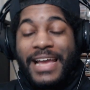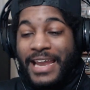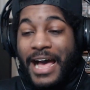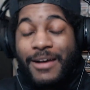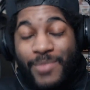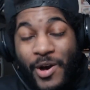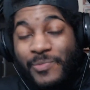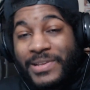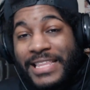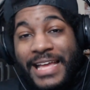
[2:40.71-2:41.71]
and I'm
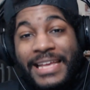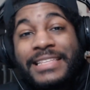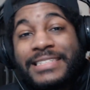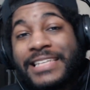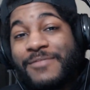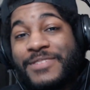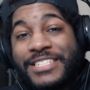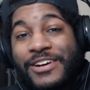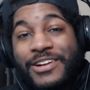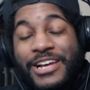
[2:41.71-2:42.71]
hoping that in this
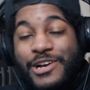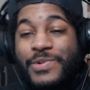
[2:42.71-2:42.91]
episode